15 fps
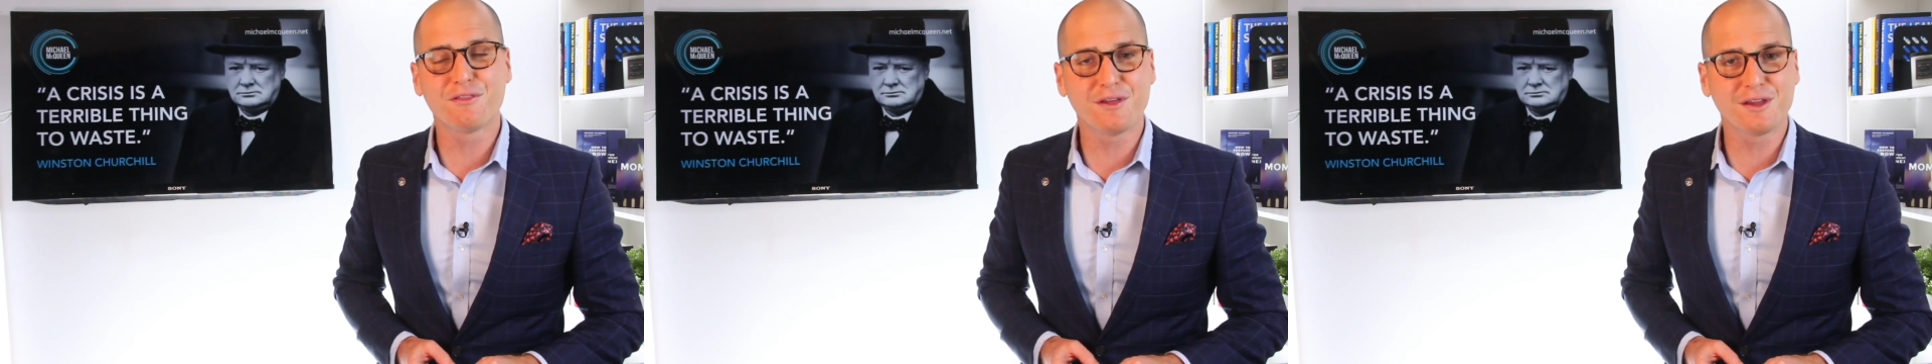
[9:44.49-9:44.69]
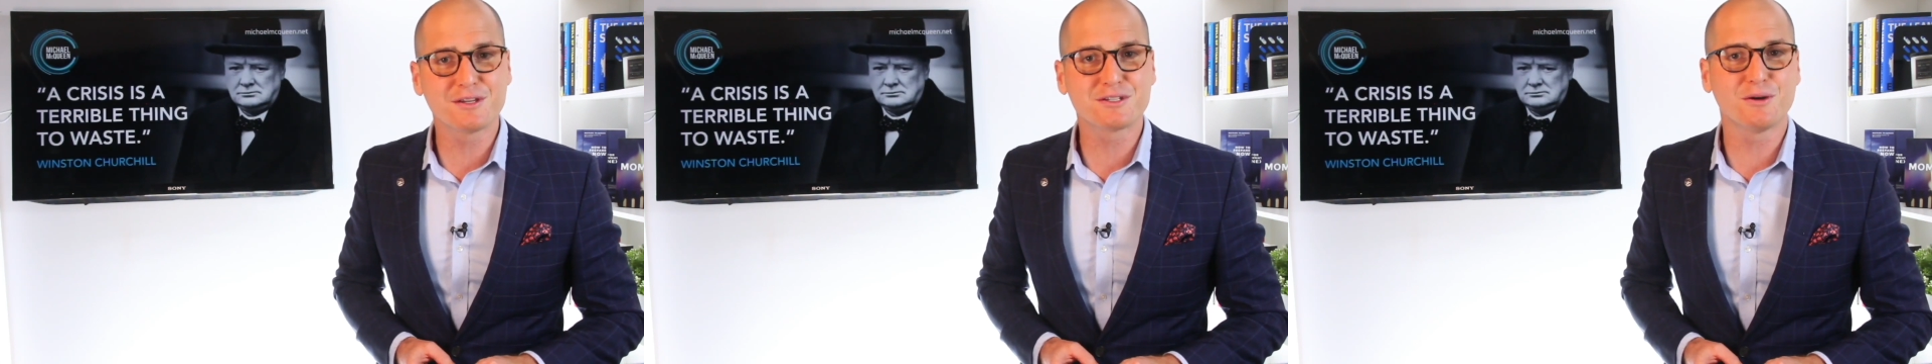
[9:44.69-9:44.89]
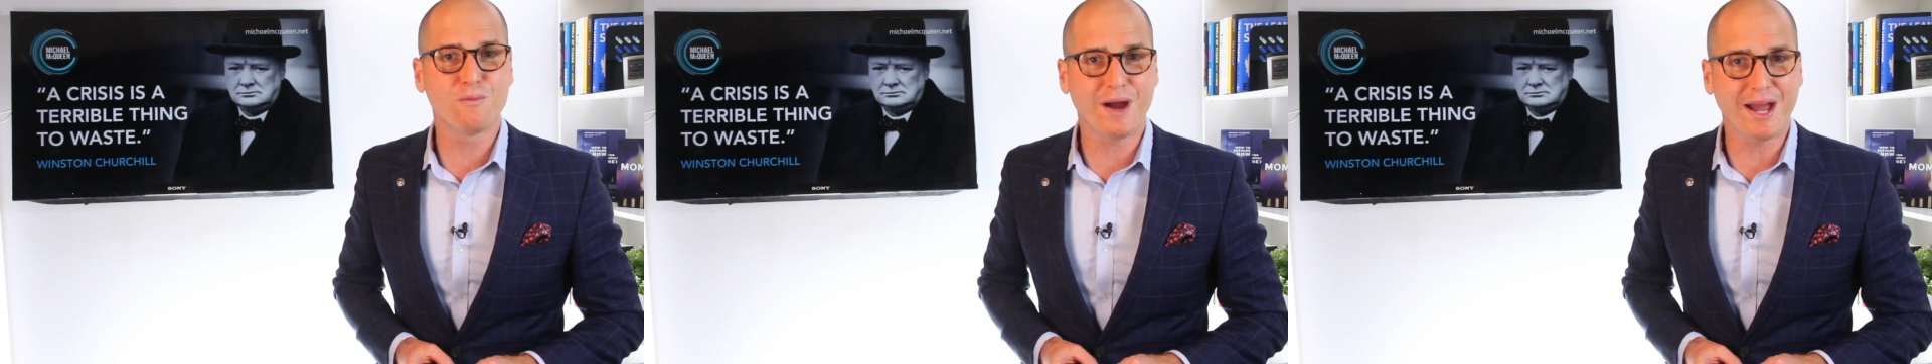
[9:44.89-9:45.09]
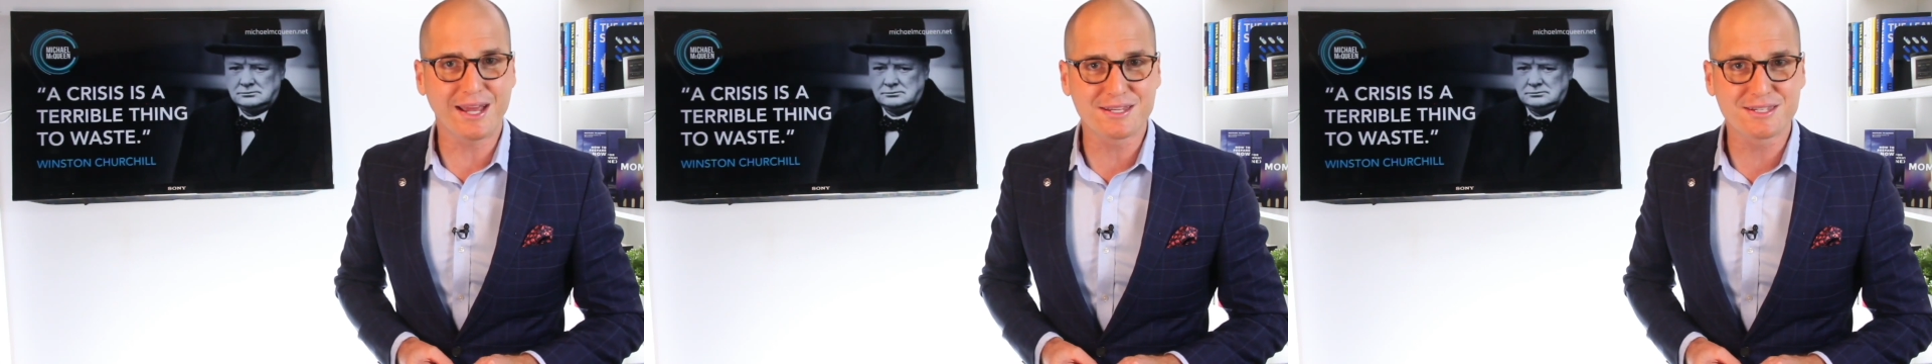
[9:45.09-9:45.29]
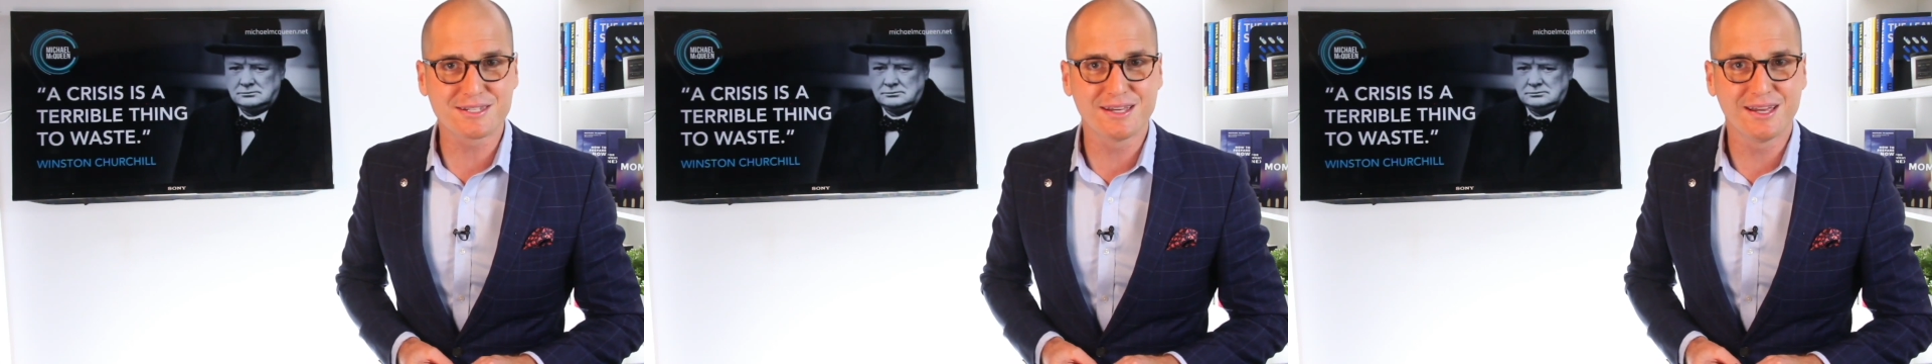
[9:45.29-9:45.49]
thing to
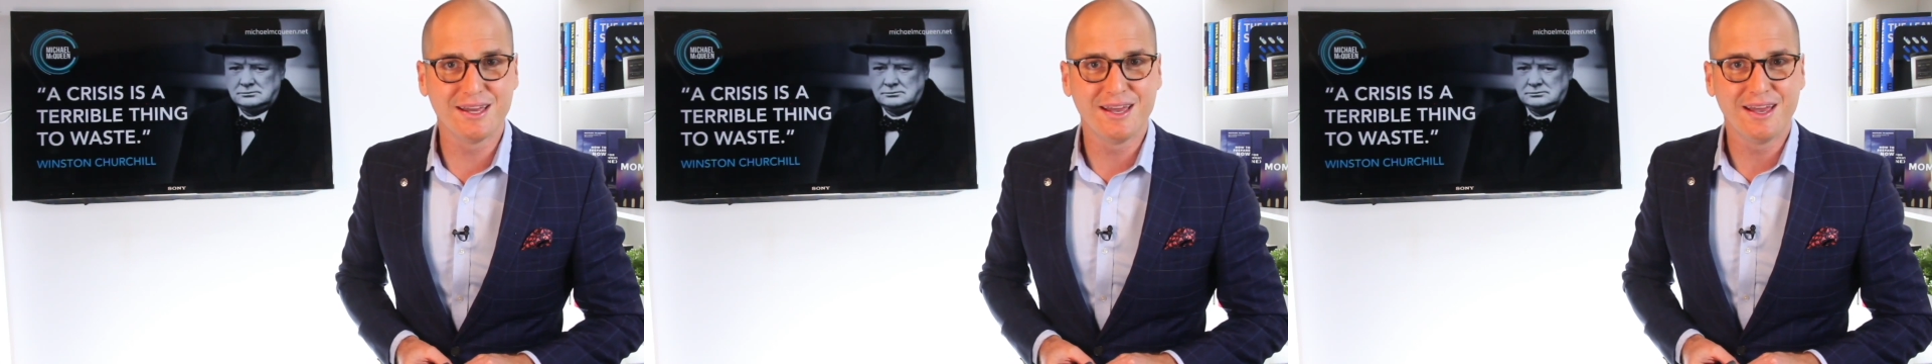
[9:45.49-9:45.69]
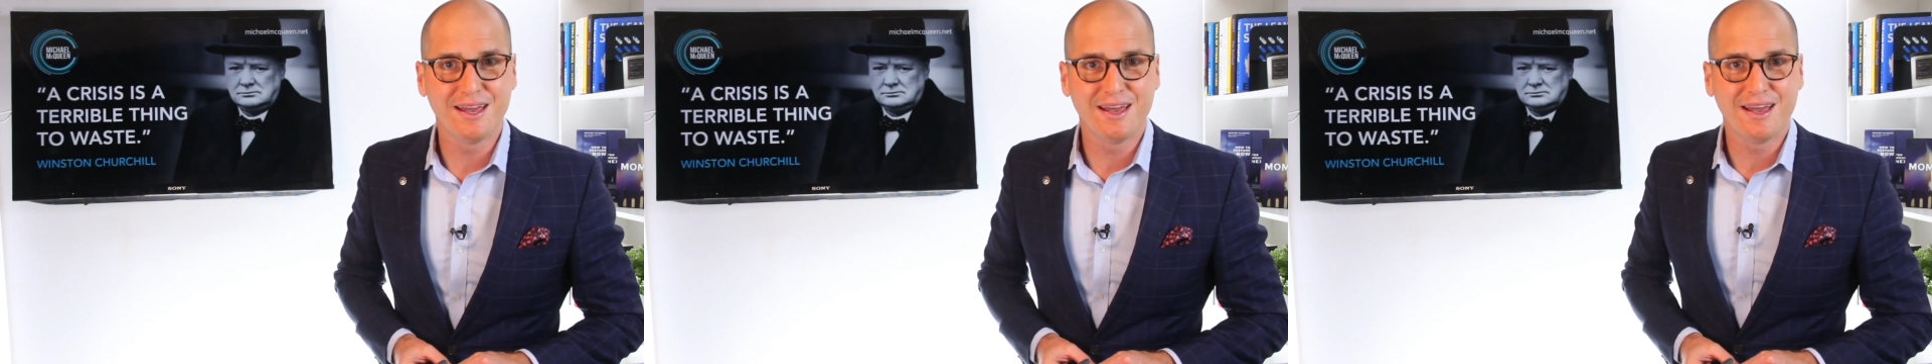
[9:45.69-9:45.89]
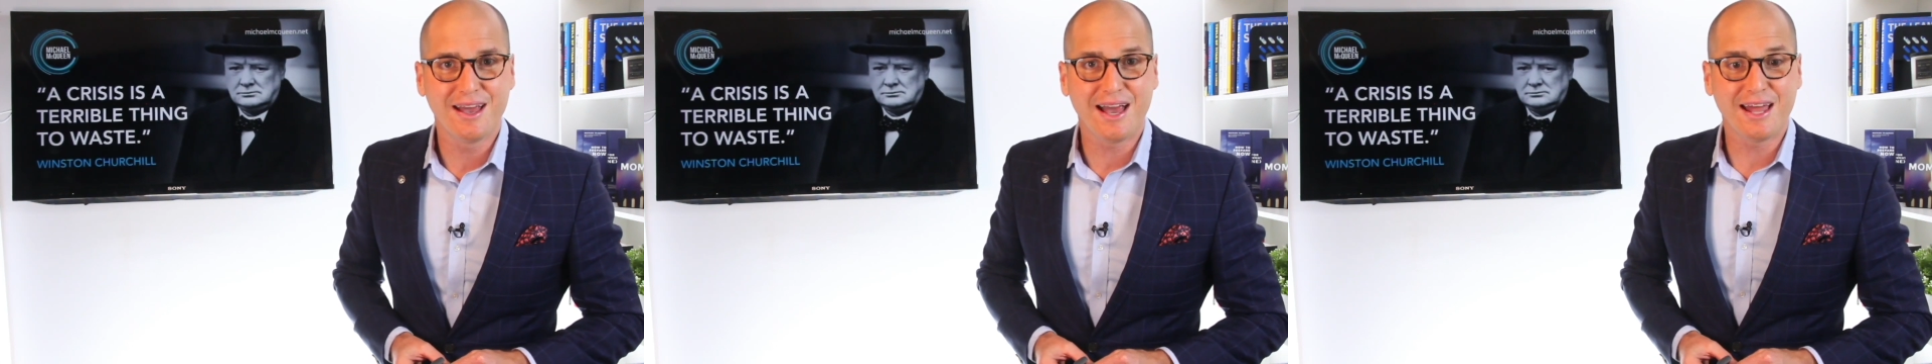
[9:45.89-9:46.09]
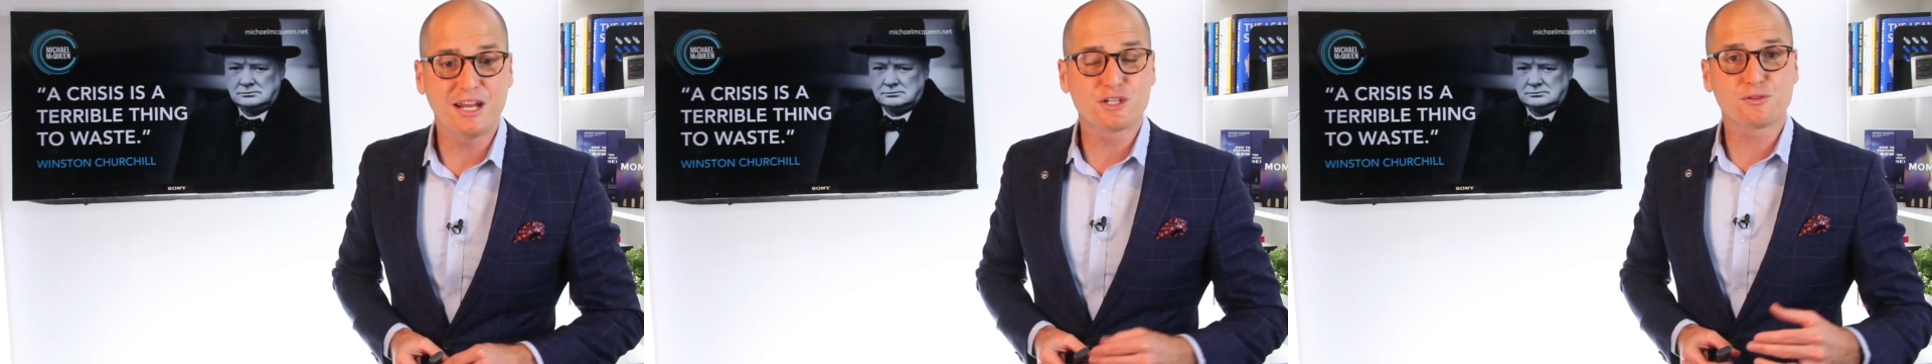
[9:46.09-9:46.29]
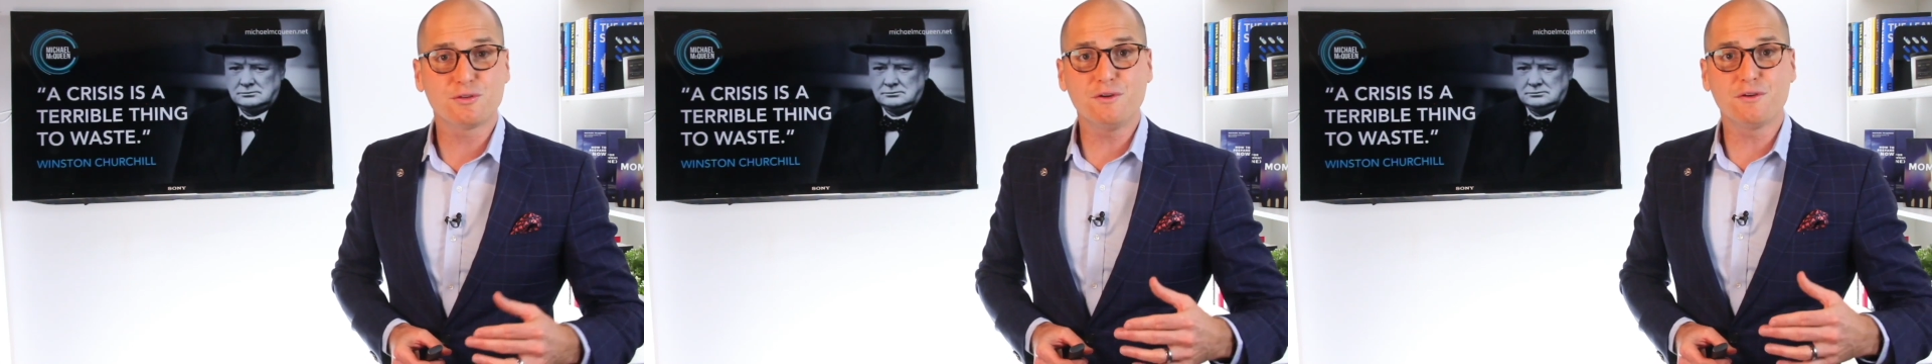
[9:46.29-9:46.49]
waste. And in
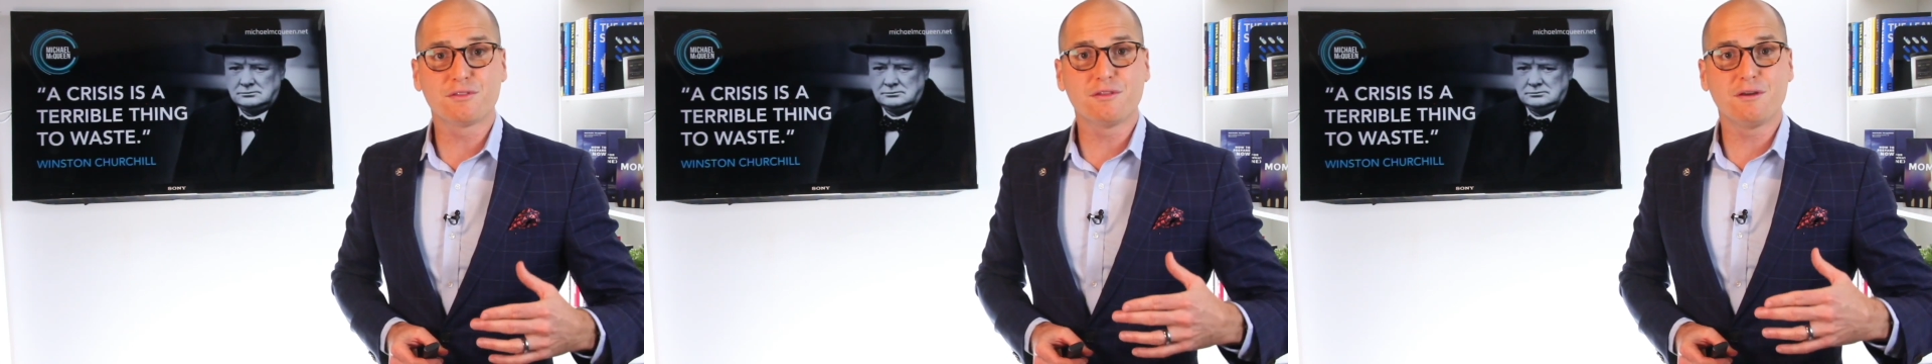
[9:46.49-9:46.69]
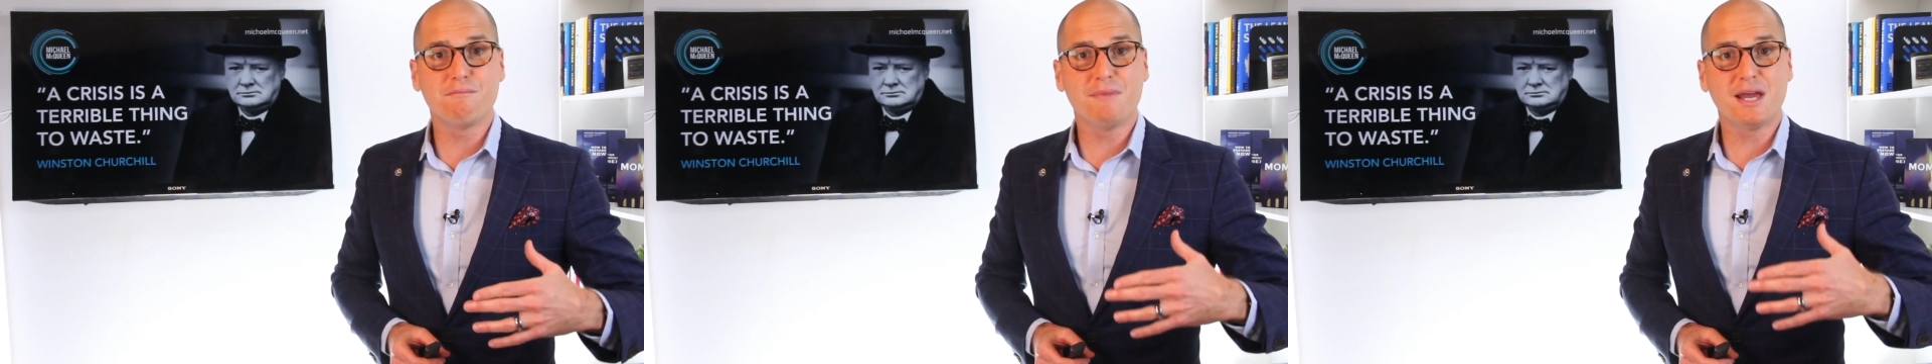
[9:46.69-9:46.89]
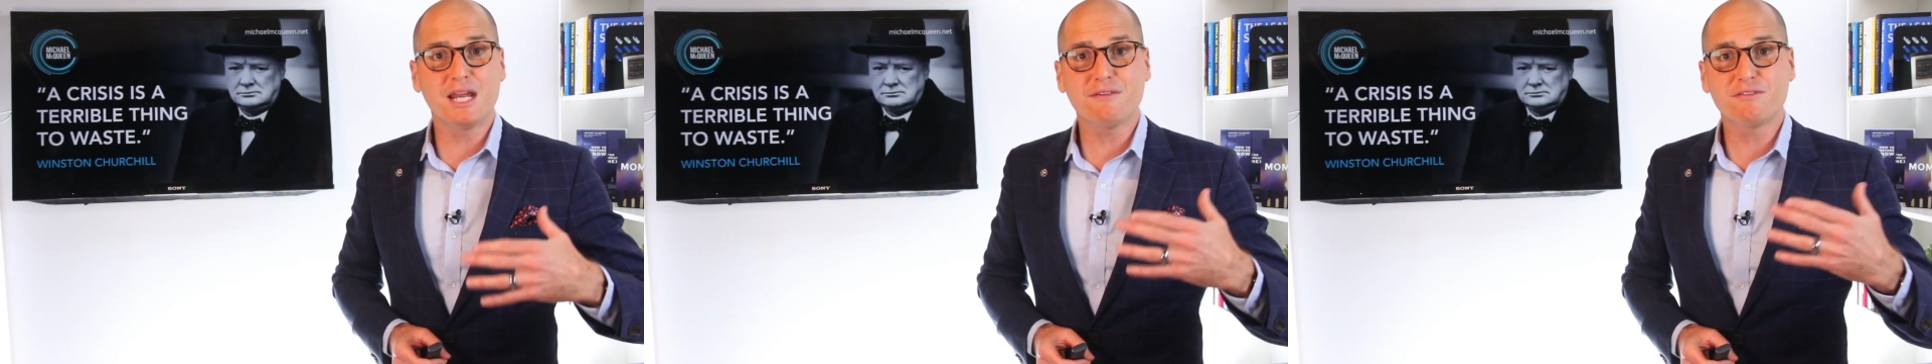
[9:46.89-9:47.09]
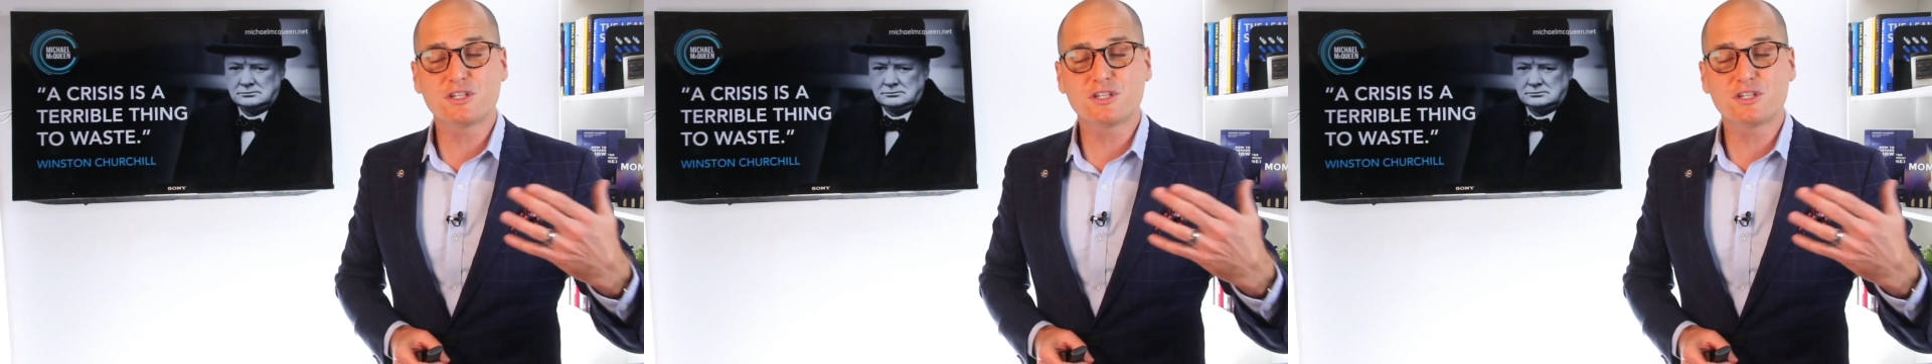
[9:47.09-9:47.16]
truth, many of the